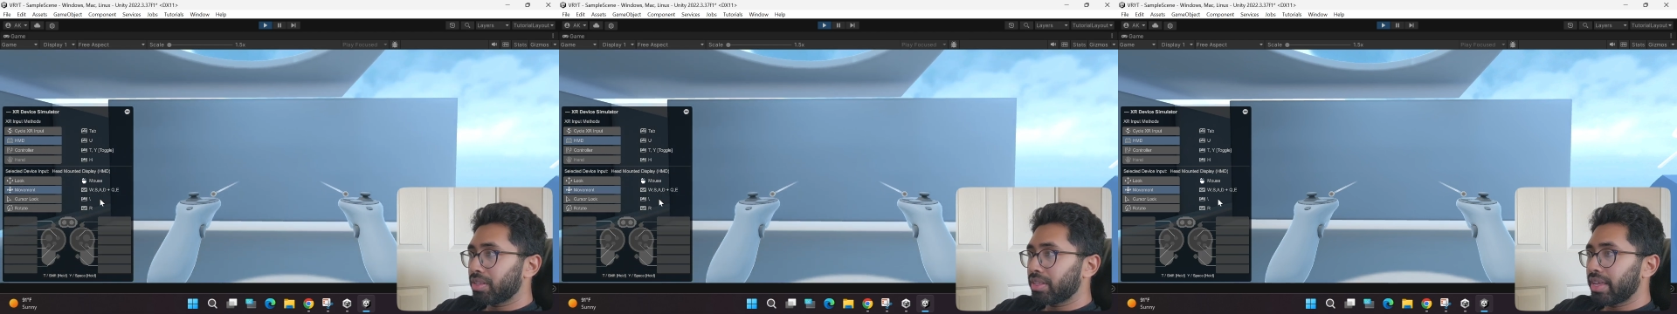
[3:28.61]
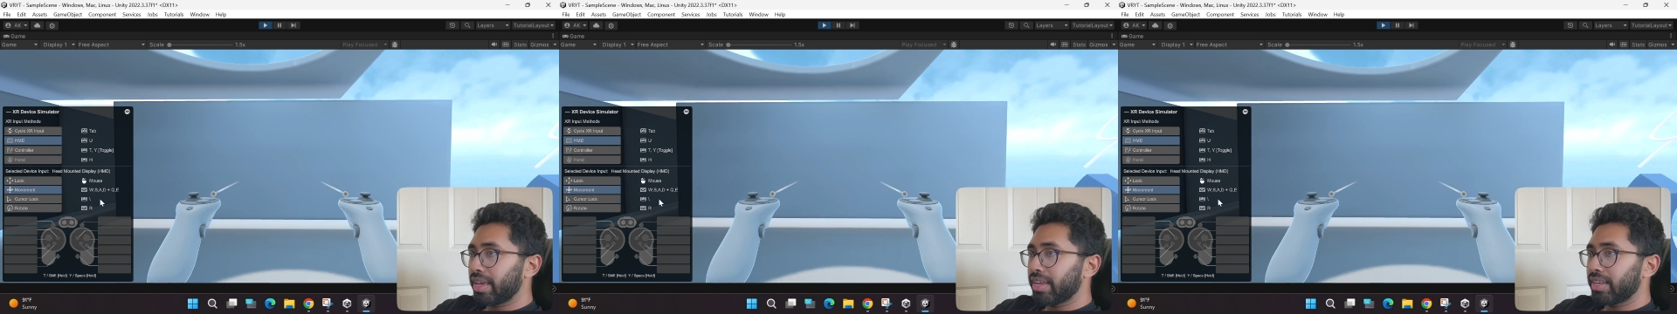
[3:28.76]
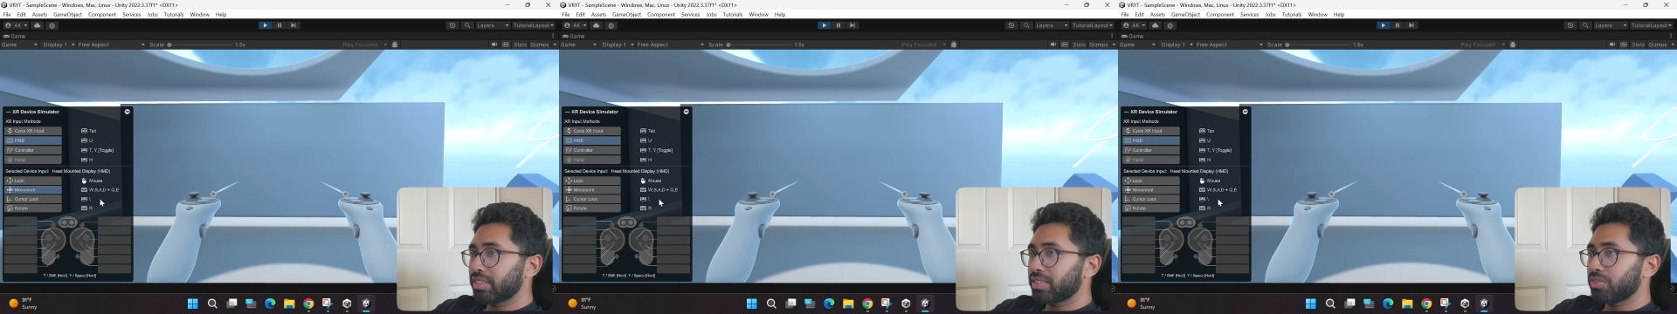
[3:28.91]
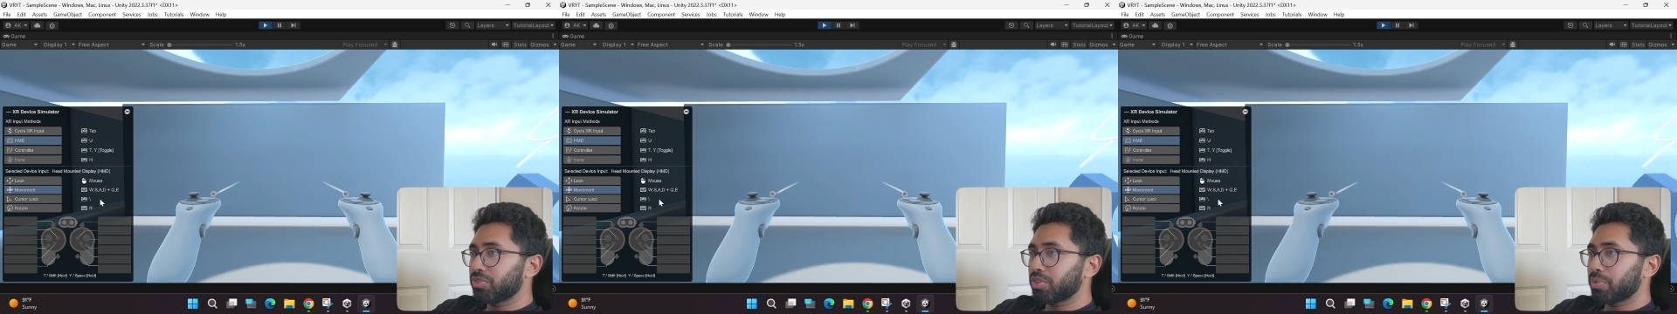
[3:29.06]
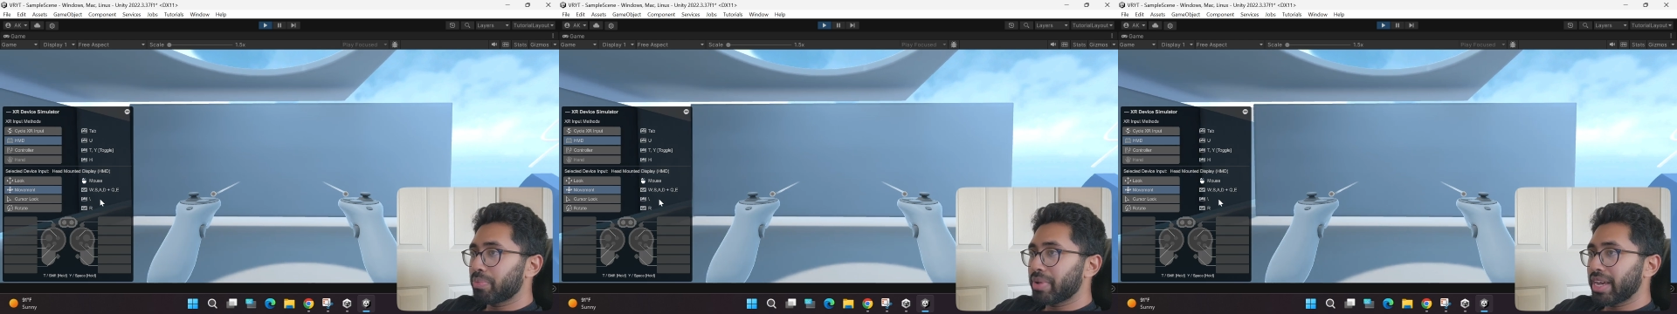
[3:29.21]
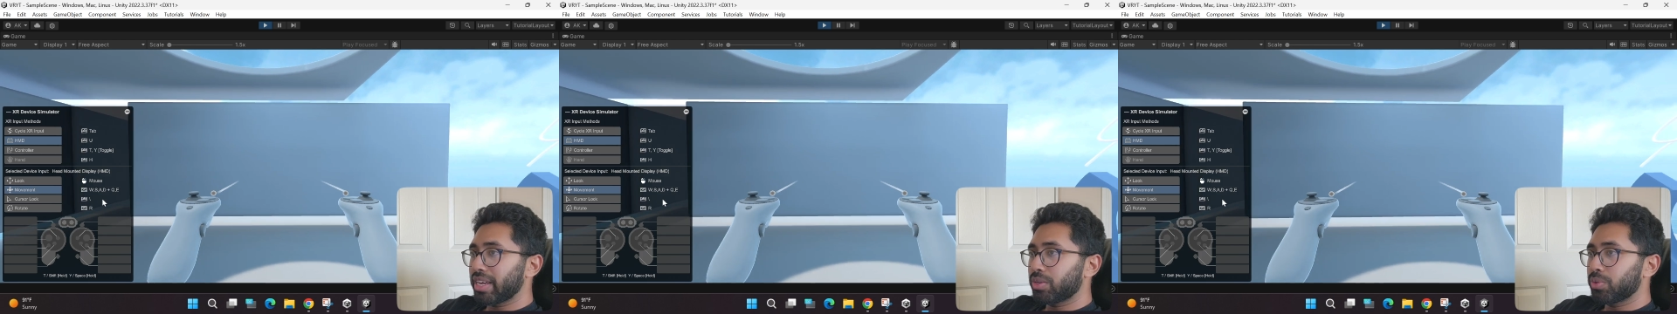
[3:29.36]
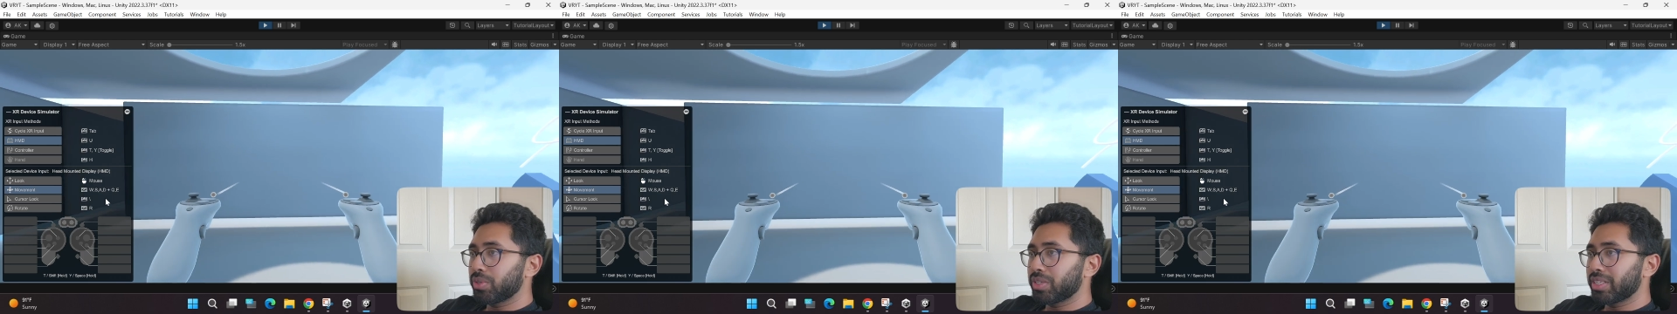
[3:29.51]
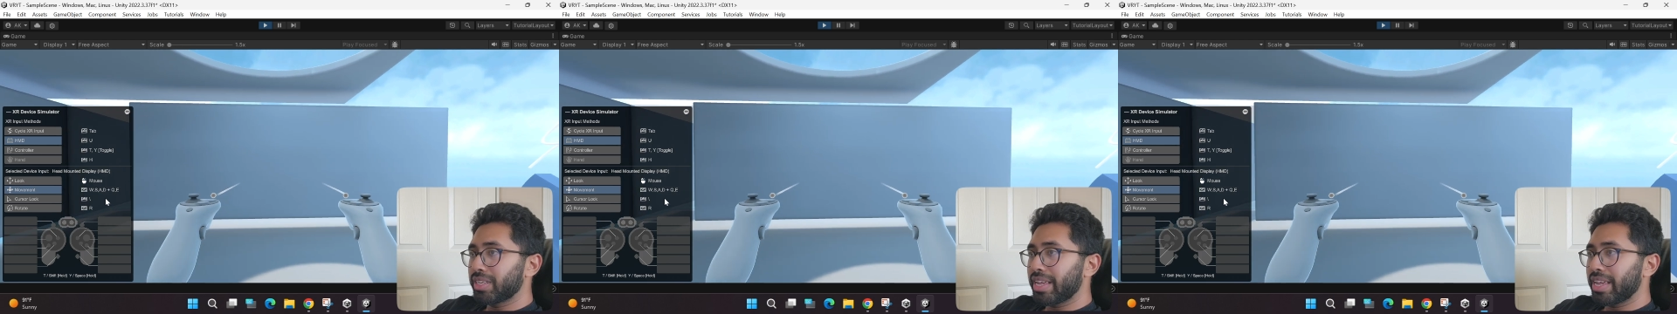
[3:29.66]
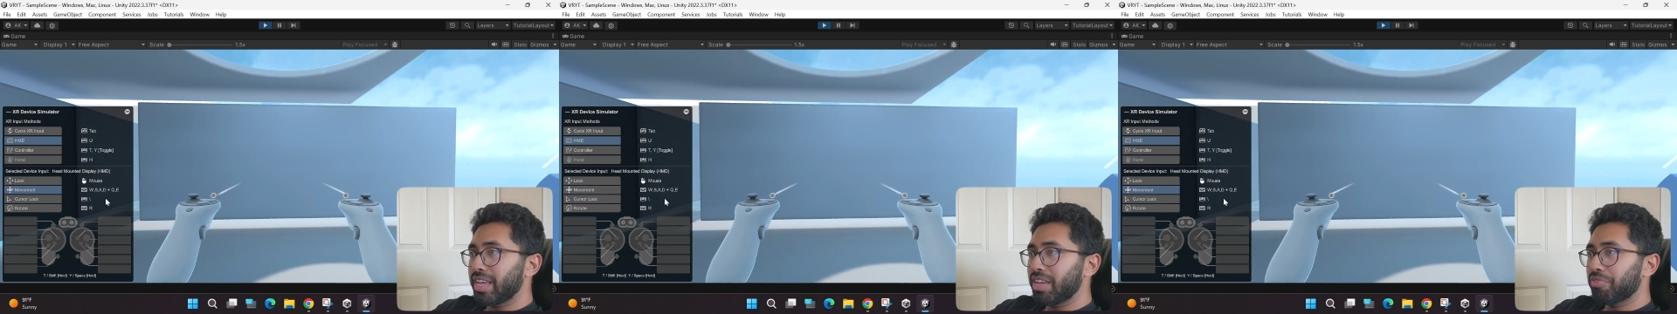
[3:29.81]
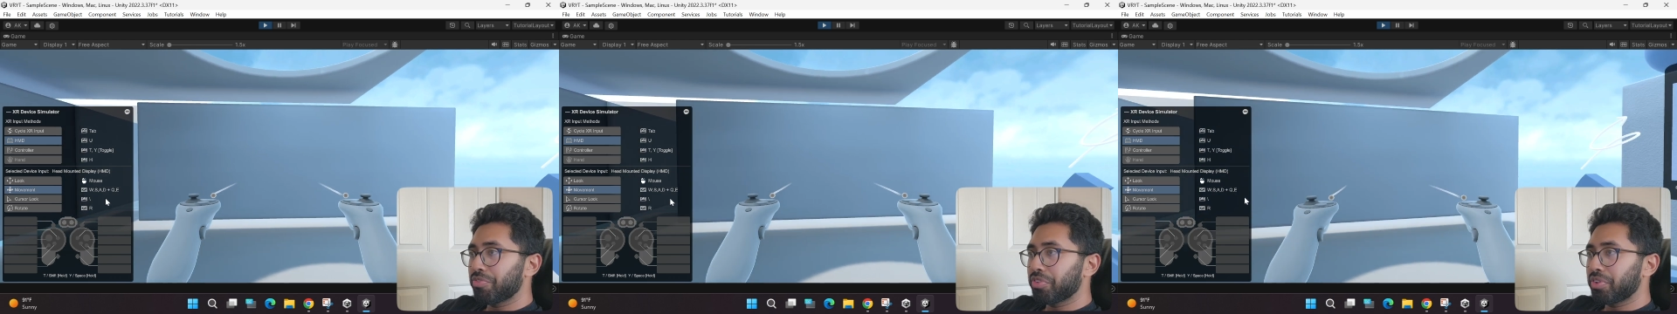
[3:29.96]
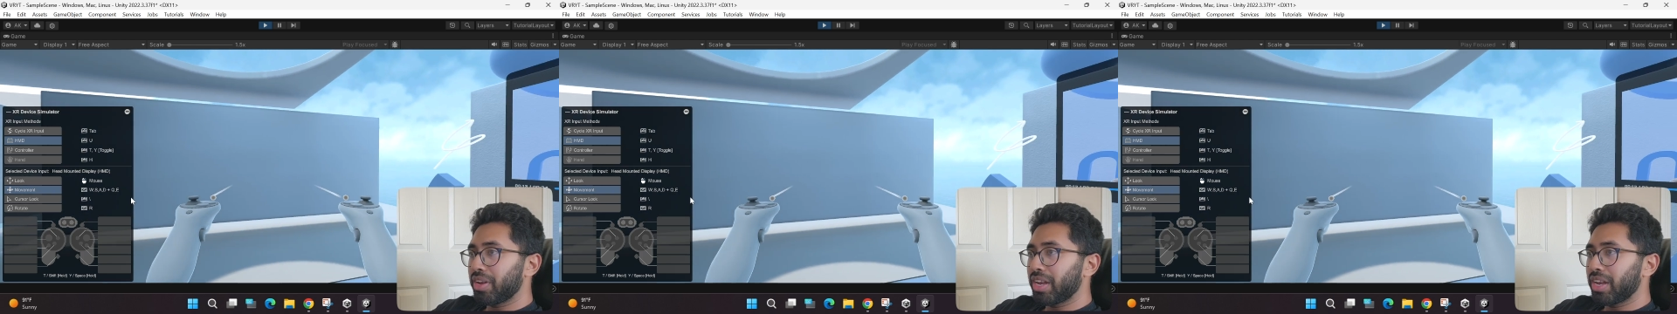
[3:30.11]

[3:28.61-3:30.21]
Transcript: S for backward, A for